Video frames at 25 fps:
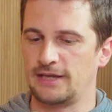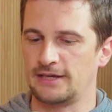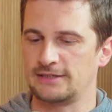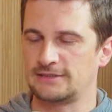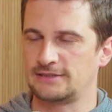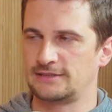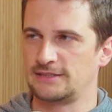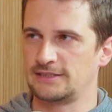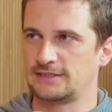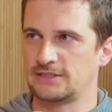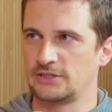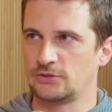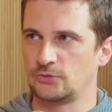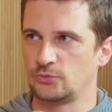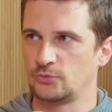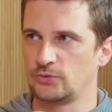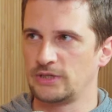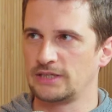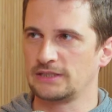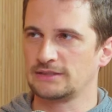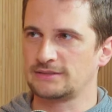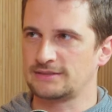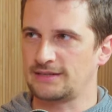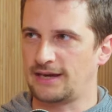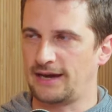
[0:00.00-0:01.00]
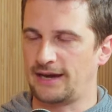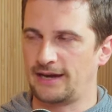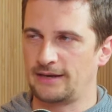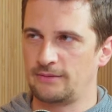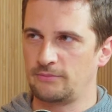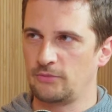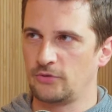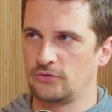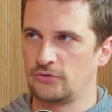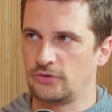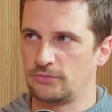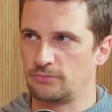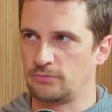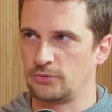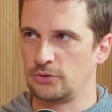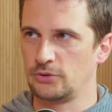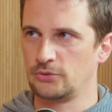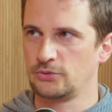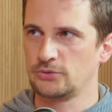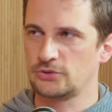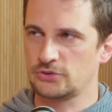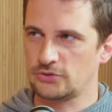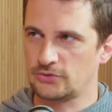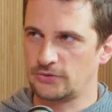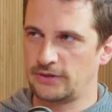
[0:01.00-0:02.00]
does this in real time on a blue
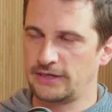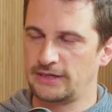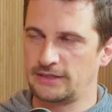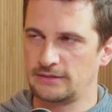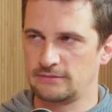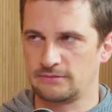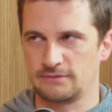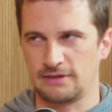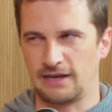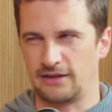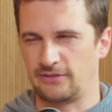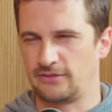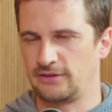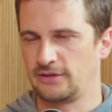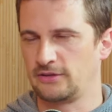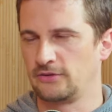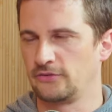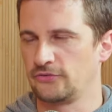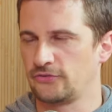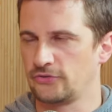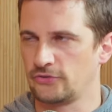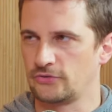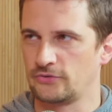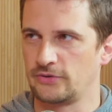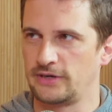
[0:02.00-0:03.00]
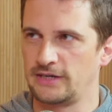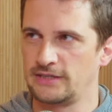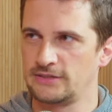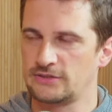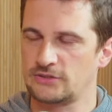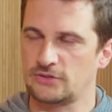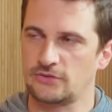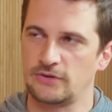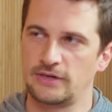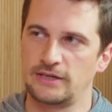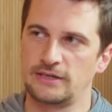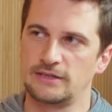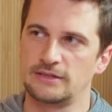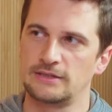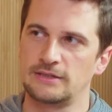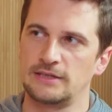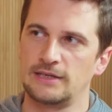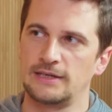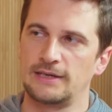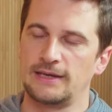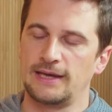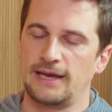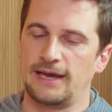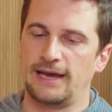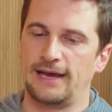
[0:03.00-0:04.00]
screen, I think also green screen.
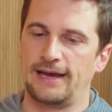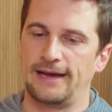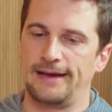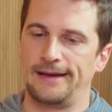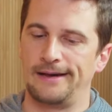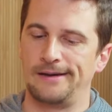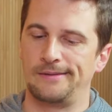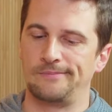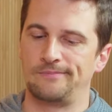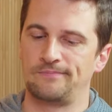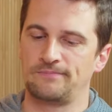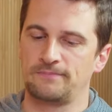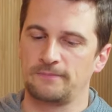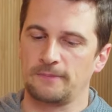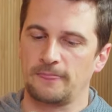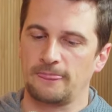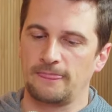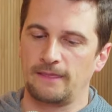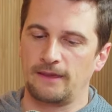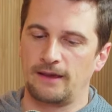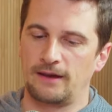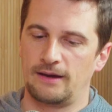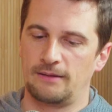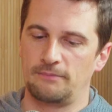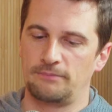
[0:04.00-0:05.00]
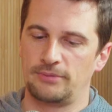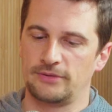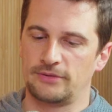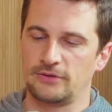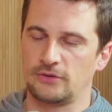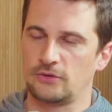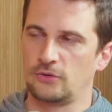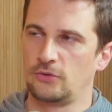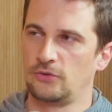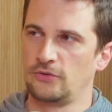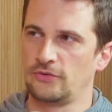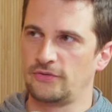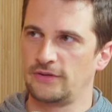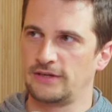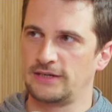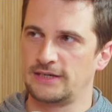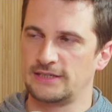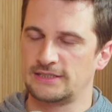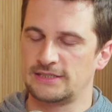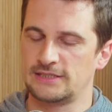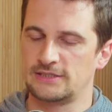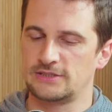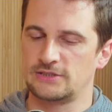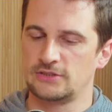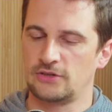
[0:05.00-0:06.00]
Um, but the cool thing
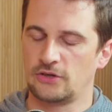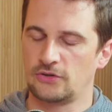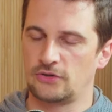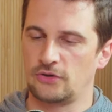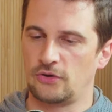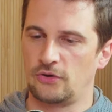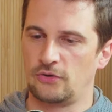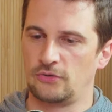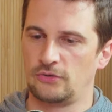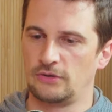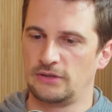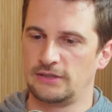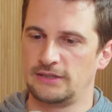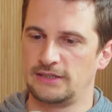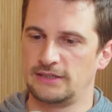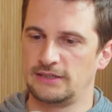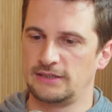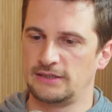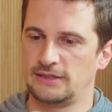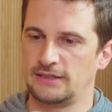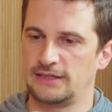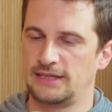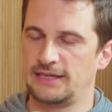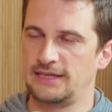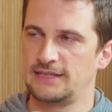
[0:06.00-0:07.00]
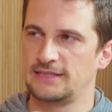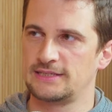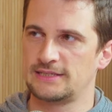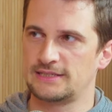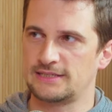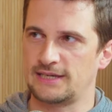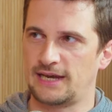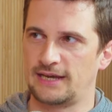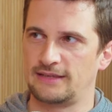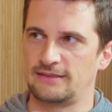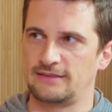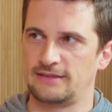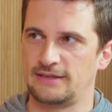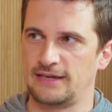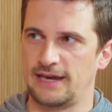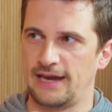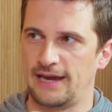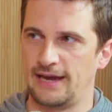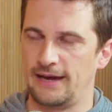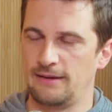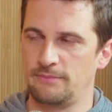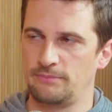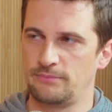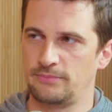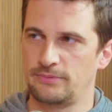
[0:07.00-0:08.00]
is, it's not only inside the
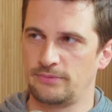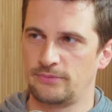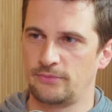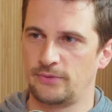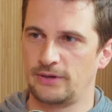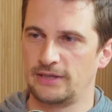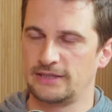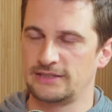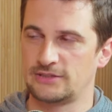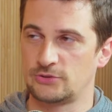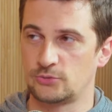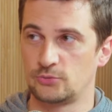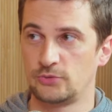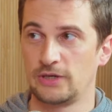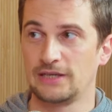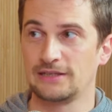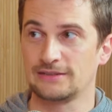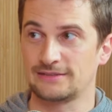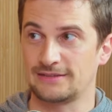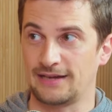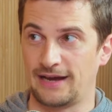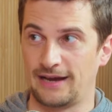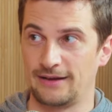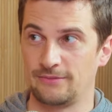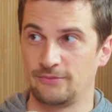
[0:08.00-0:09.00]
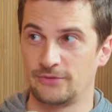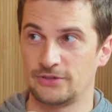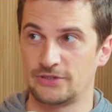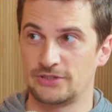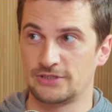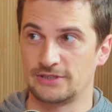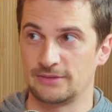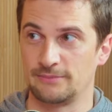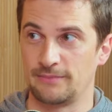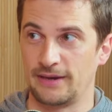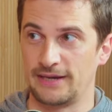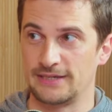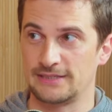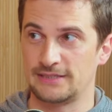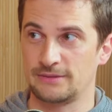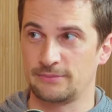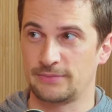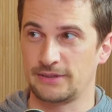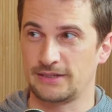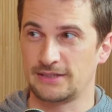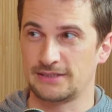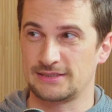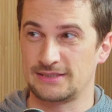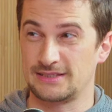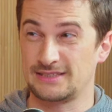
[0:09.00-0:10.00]
app. Well, it's real time, which is amazing
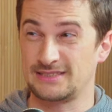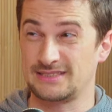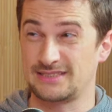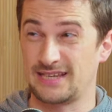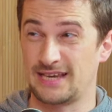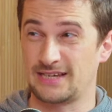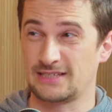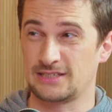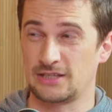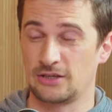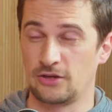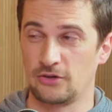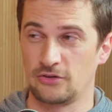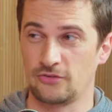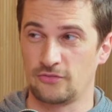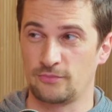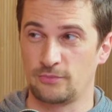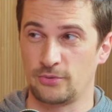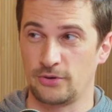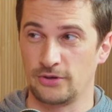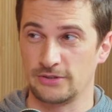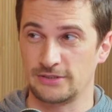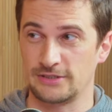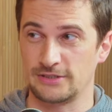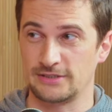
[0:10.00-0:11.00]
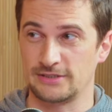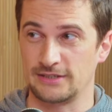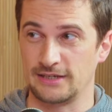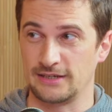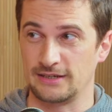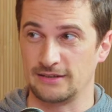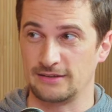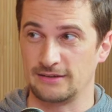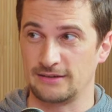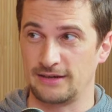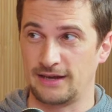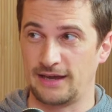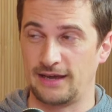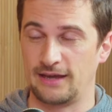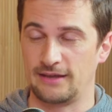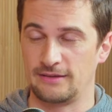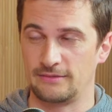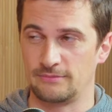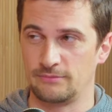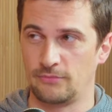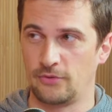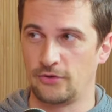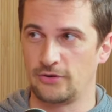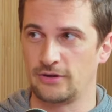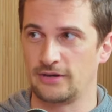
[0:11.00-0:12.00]
because this takes a lot of processing, and
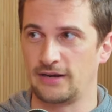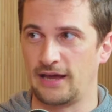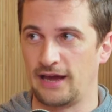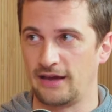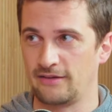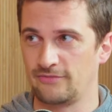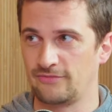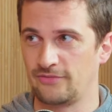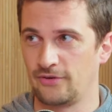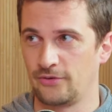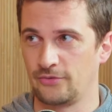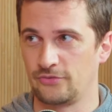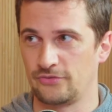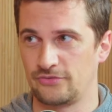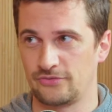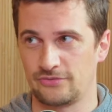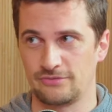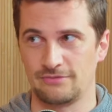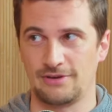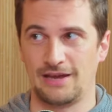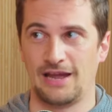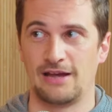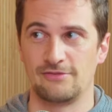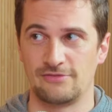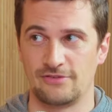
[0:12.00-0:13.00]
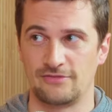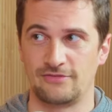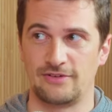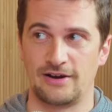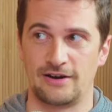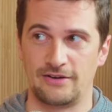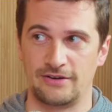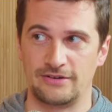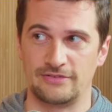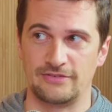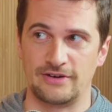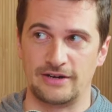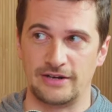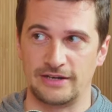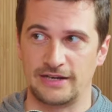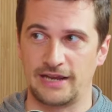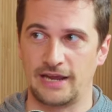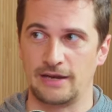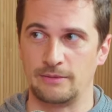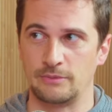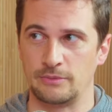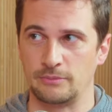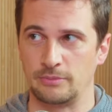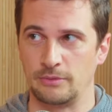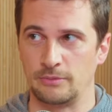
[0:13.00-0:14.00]
modern iPhones have a very, very
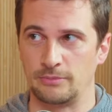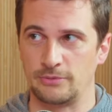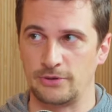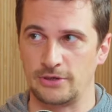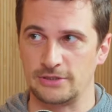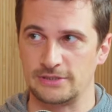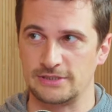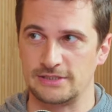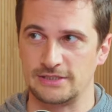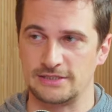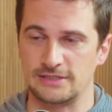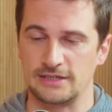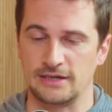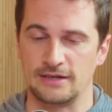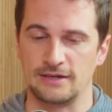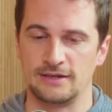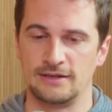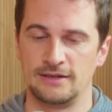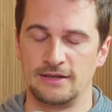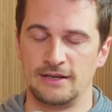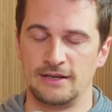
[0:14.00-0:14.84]
capable processor,